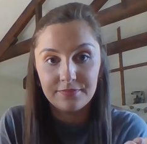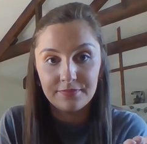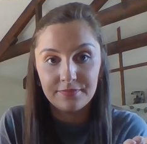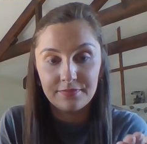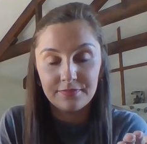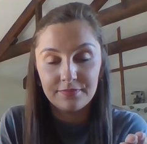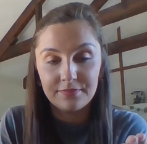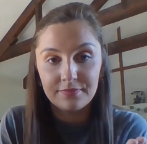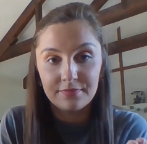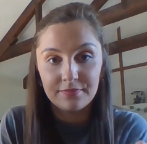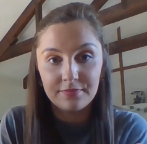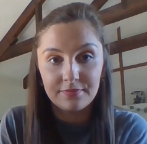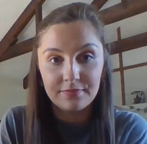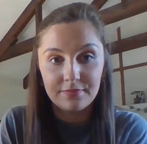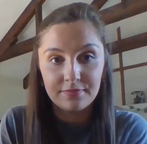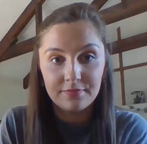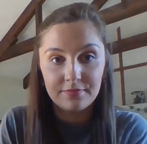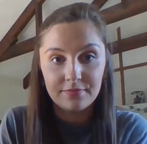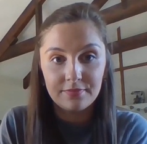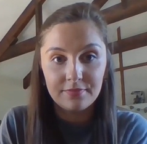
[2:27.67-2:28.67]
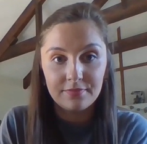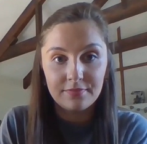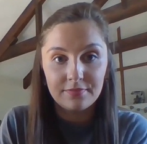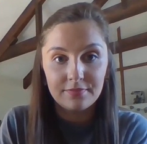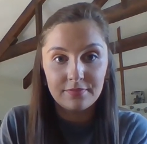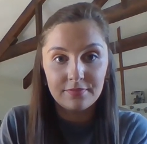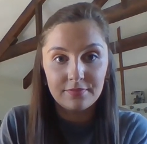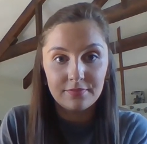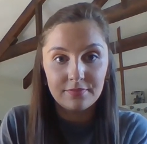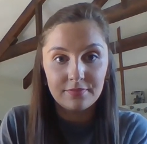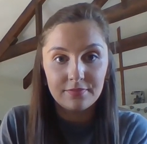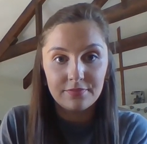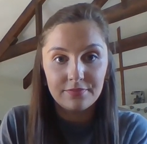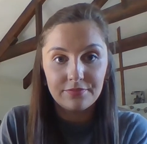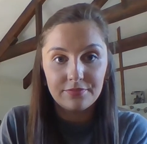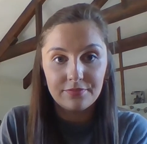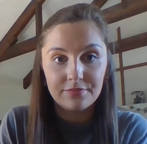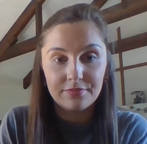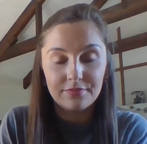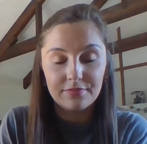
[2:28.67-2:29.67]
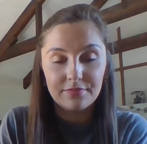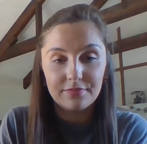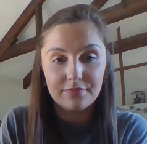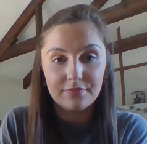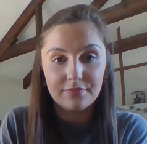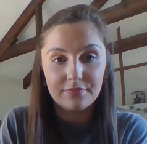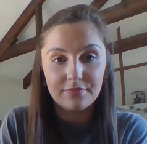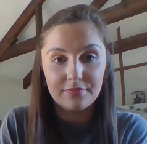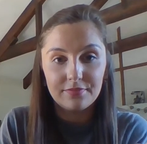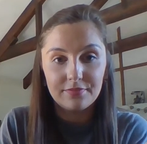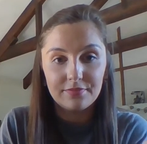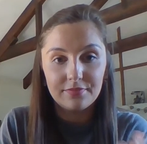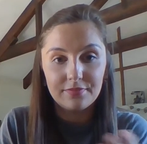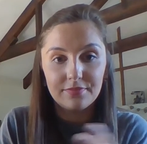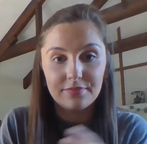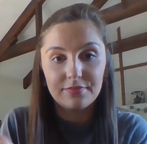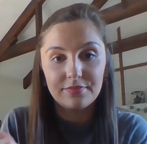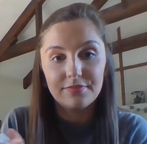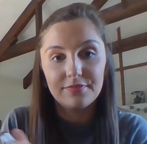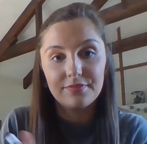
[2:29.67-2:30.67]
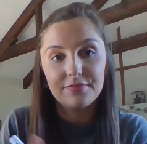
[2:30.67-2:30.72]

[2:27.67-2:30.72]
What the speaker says: Nobody speaks.